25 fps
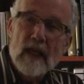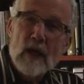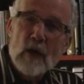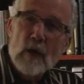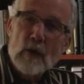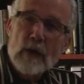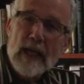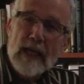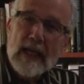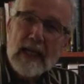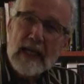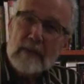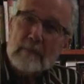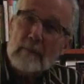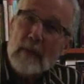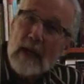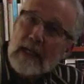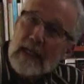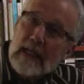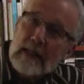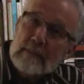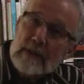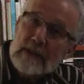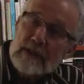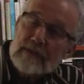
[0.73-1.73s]
Okay,
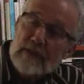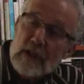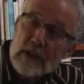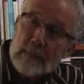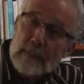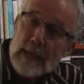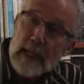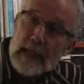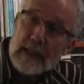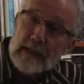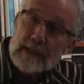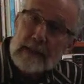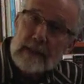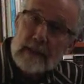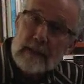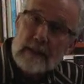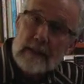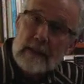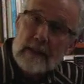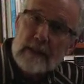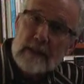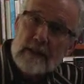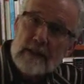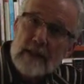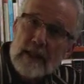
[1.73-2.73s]
my name is Philip Hansten, and